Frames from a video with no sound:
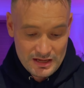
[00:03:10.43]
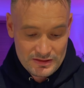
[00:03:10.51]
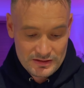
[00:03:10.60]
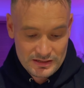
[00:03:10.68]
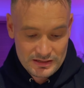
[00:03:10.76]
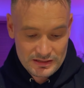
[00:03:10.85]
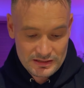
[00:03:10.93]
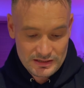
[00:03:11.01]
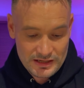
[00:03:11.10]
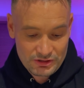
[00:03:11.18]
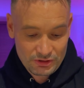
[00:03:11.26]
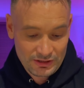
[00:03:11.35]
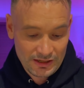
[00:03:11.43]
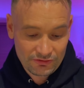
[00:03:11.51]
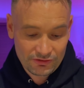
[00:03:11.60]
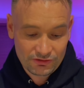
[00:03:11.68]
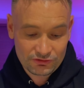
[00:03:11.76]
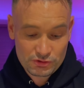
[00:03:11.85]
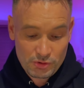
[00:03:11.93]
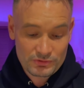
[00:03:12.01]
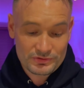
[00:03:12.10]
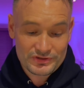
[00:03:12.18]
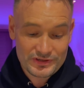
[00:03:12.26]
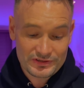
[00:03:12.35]
The Eco Classic's
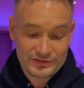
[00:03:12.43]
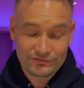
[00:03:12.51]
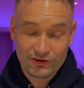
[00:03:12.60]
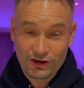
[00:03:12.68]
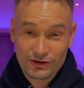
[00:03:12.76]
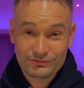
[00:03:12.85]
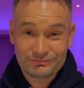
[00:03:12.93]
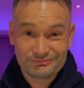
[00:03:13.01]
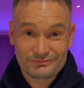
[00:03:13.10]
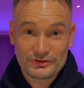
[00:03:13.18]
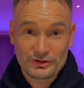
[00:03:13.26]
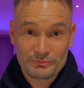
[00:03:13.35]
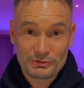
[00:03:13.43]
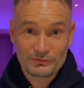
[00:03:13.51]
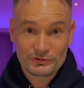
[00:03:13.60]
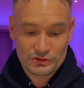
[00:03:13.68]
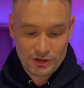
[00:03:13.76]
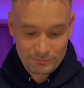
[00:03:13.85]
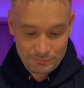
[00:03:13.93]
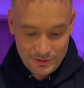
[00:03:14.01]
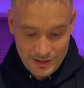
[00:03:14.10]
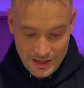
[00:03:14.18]
265, so a bit of a jump,